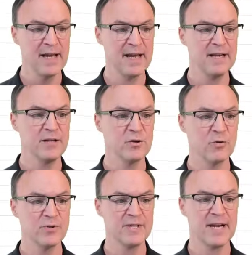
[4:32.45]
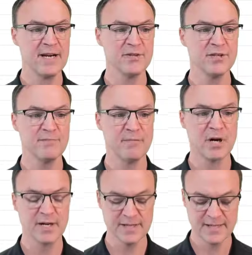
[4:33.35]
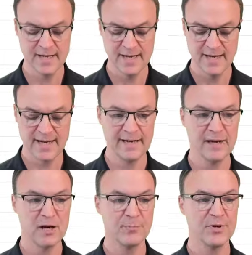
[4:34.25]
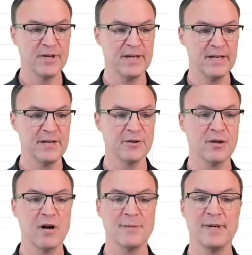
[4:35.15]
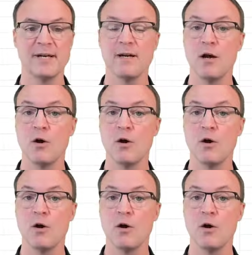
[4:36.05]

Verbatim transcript: in quotation marks, and I'll put another comma.